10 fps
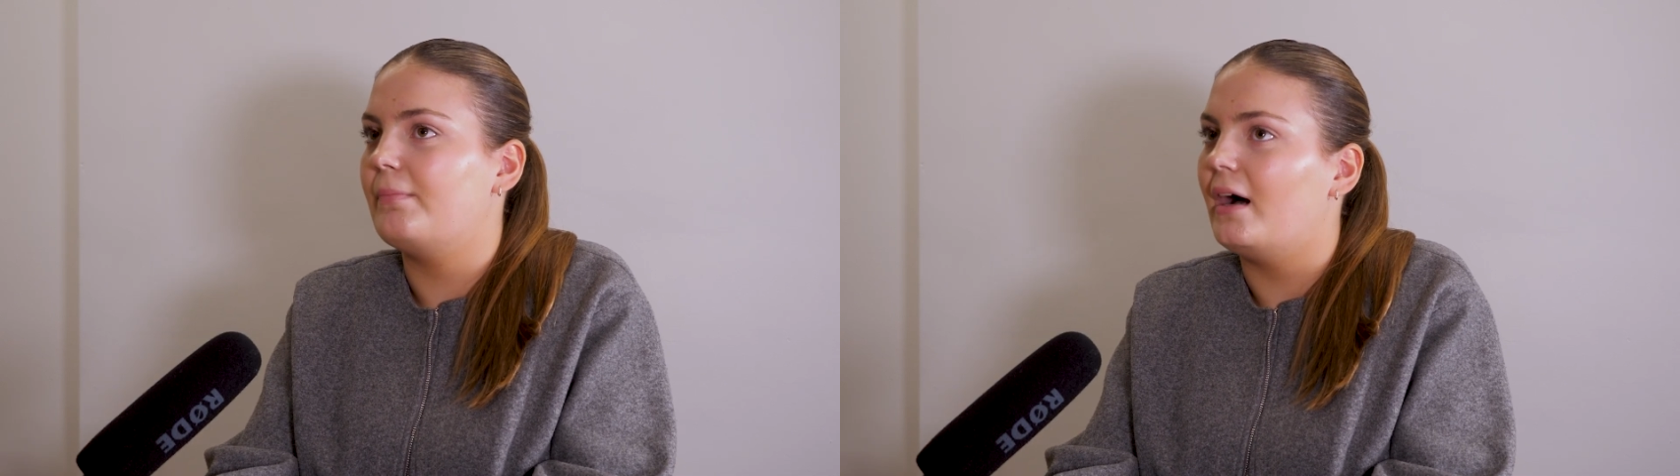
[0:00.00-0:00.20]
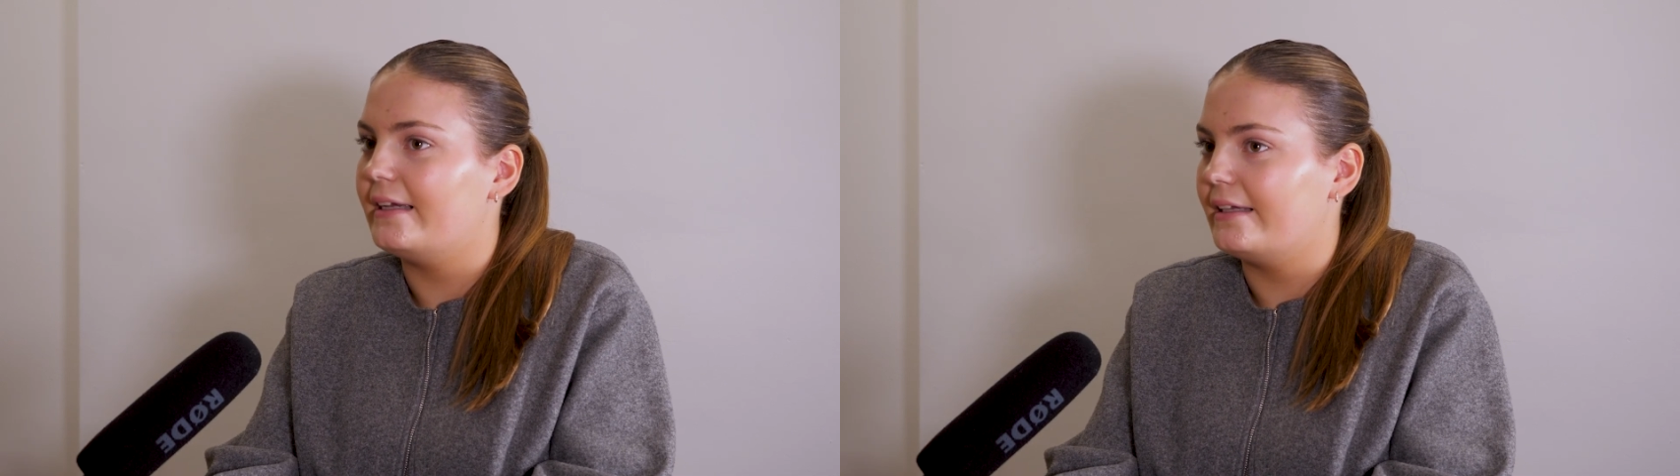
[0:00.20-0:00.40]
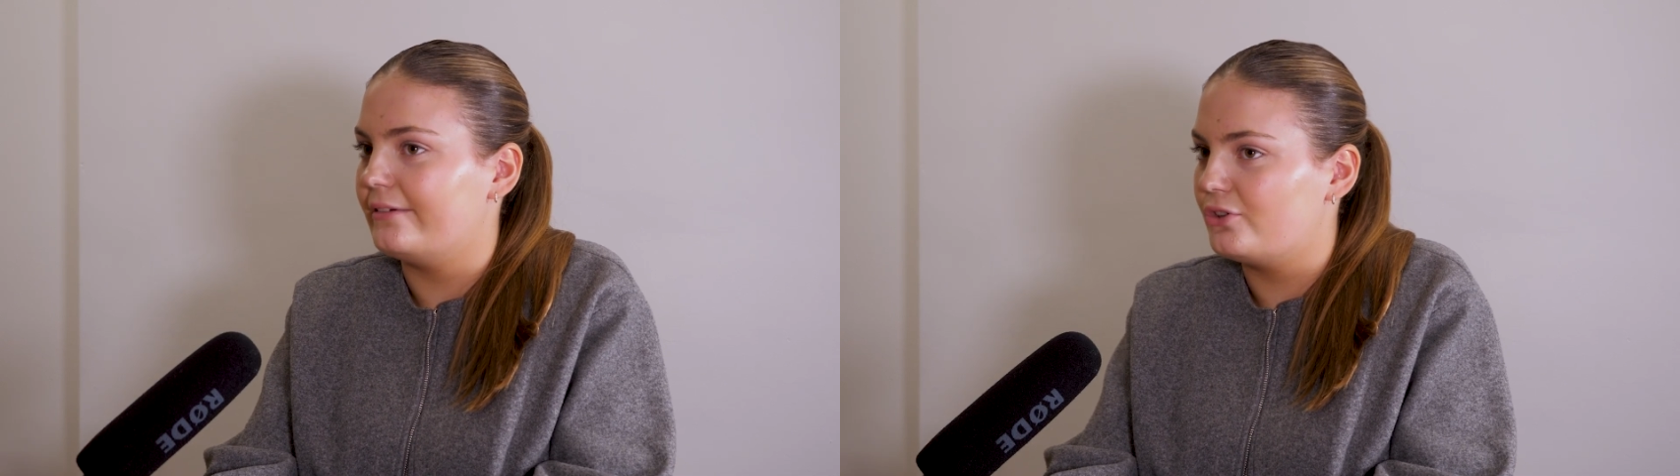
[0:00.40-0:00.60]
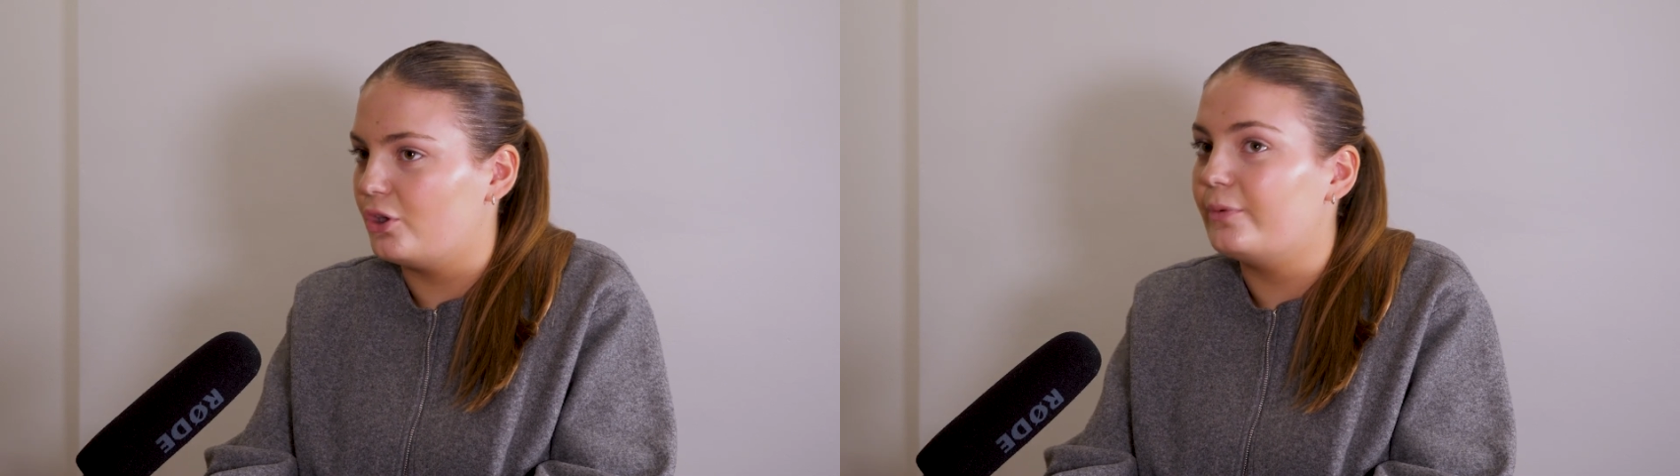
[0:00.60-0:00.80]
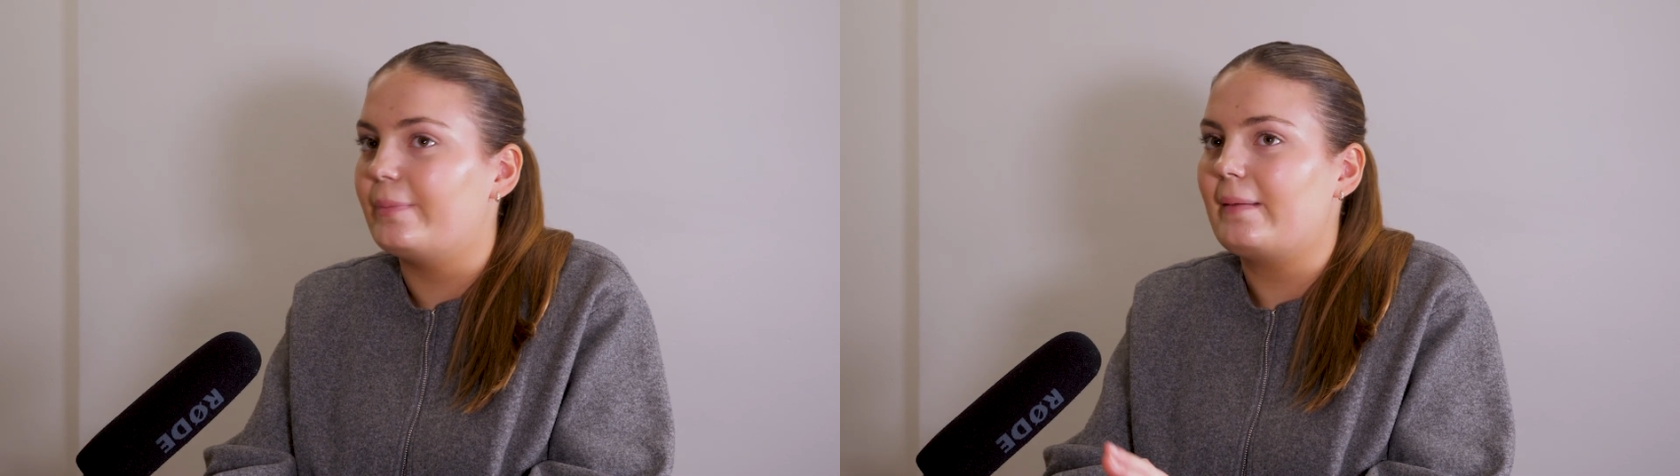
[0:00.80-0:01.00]
buying
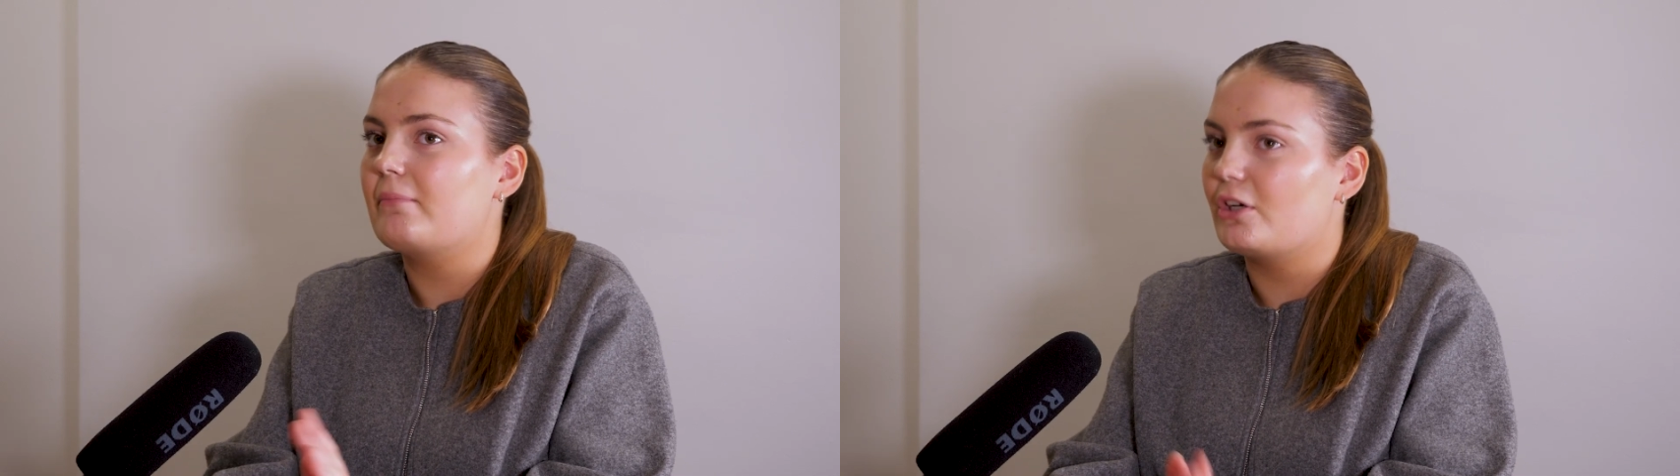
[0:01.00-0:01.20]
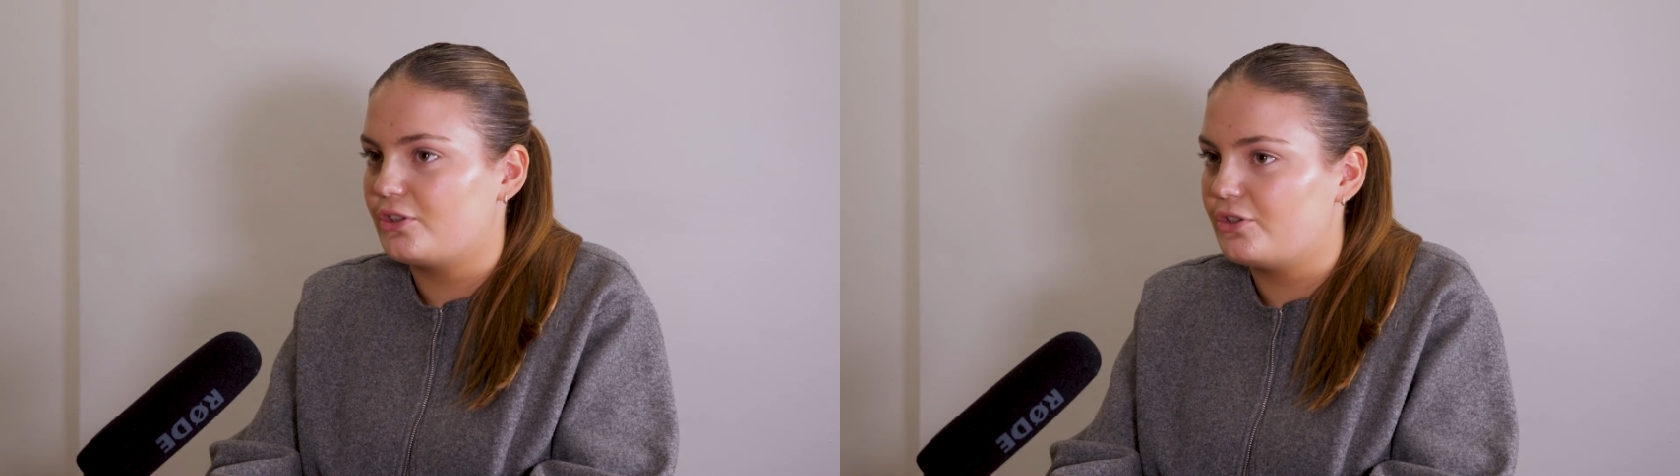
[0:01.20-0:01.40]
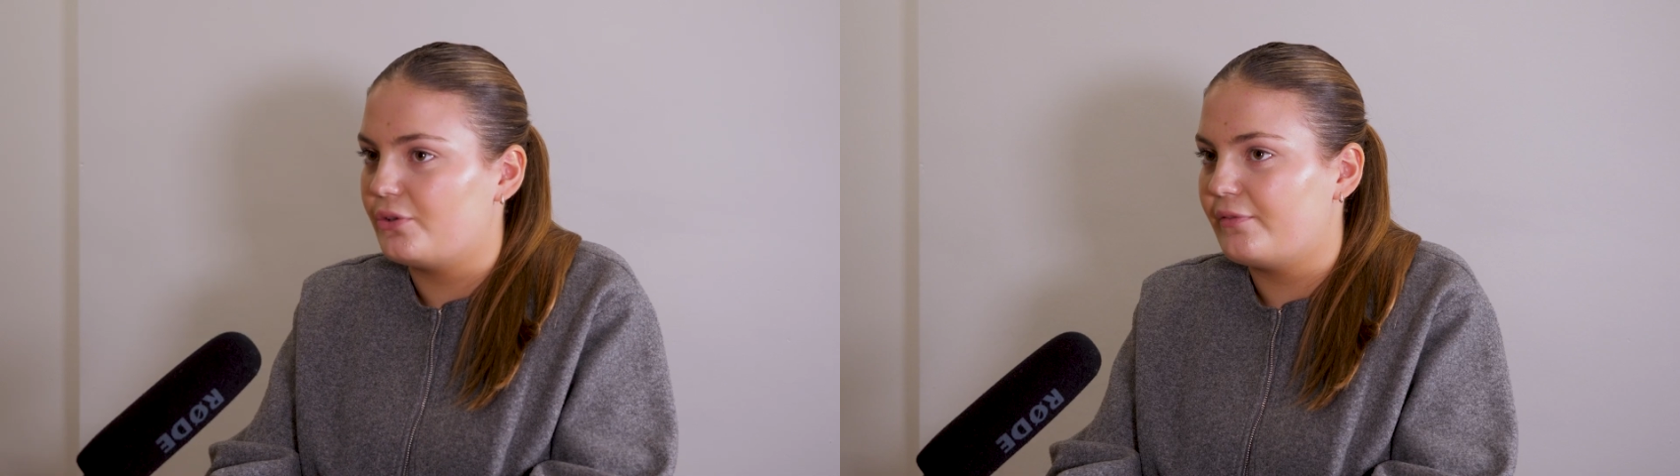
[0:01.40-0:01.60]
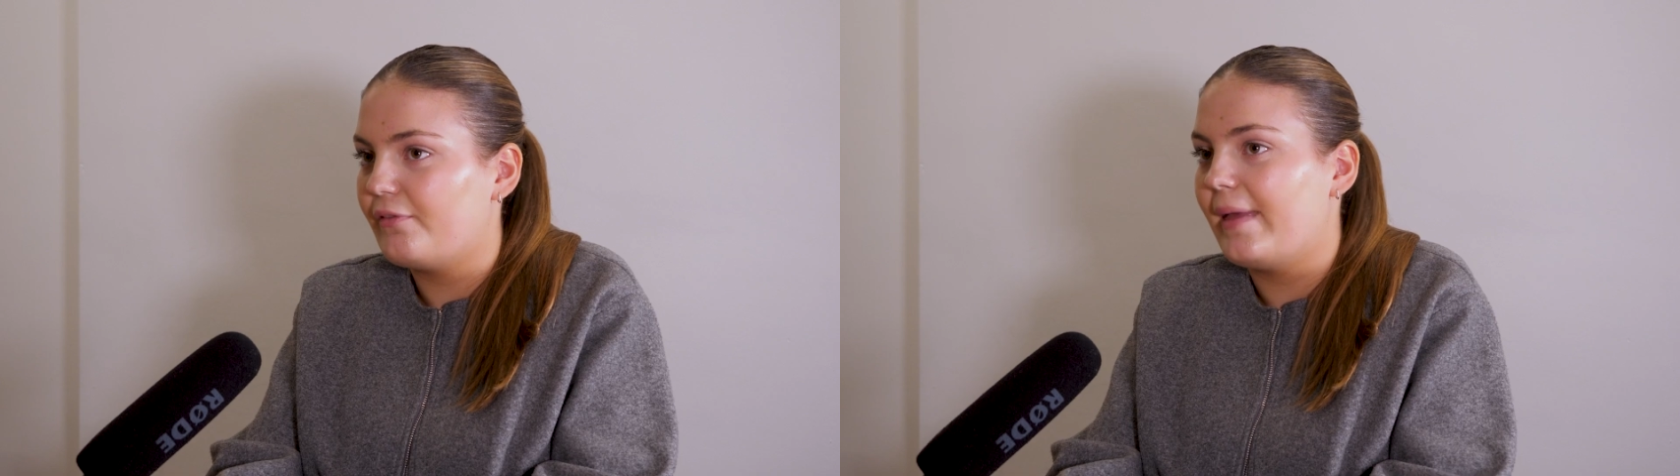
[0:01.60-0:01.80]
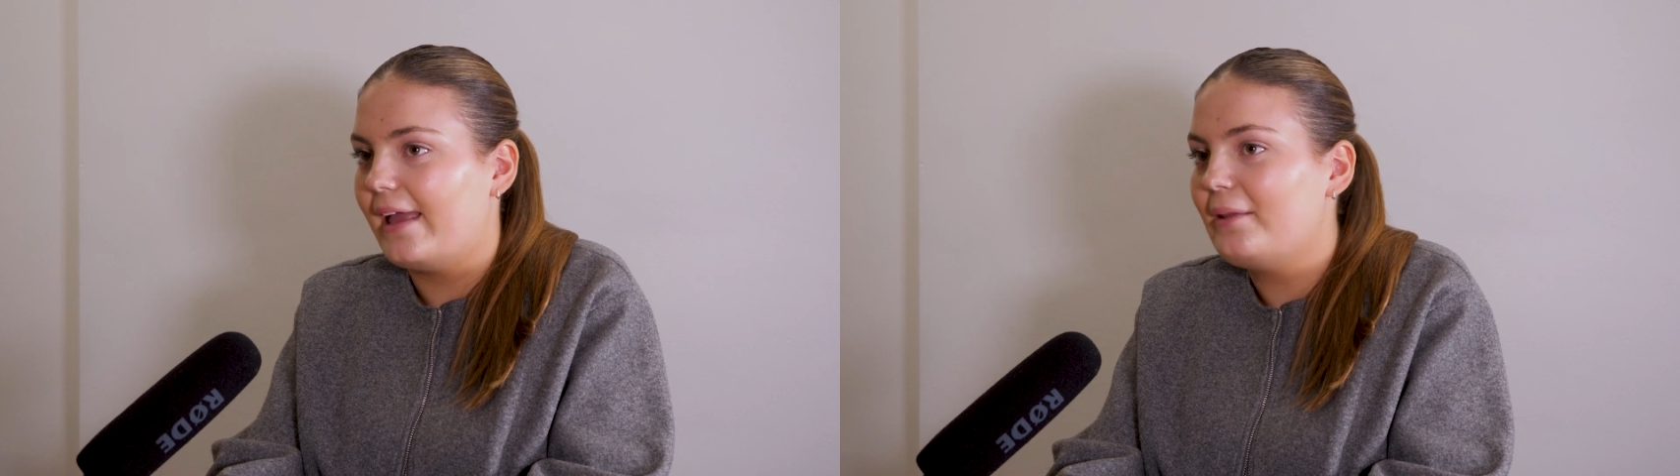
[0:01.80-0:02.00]
job would be much suited for
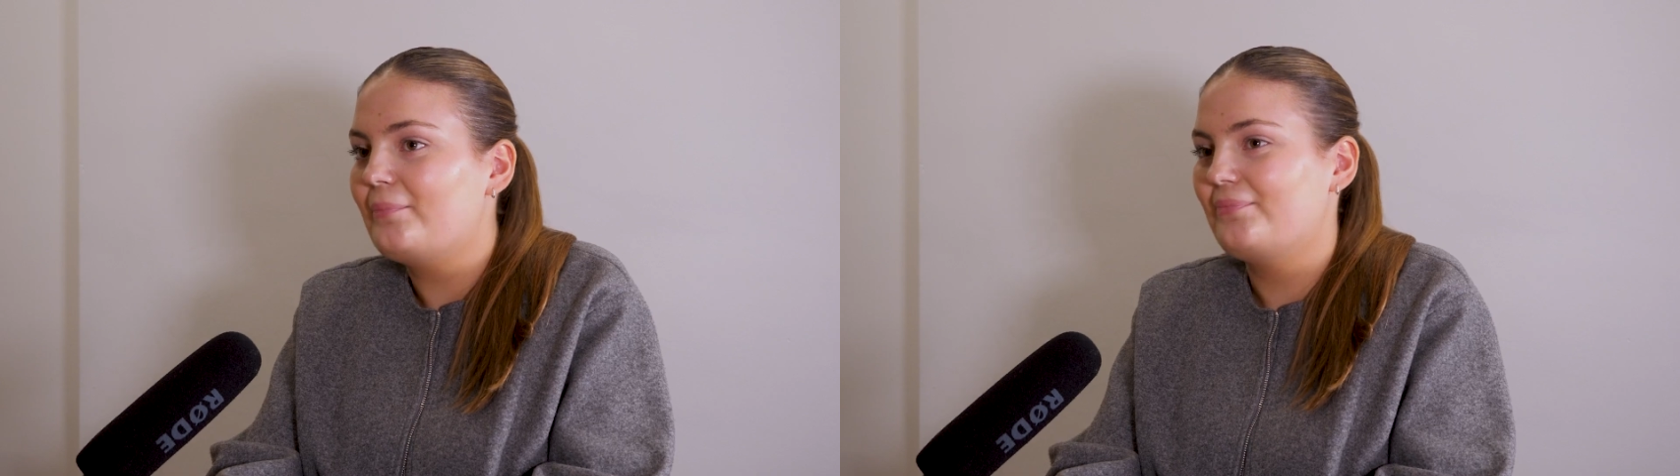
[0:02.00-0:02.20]
me.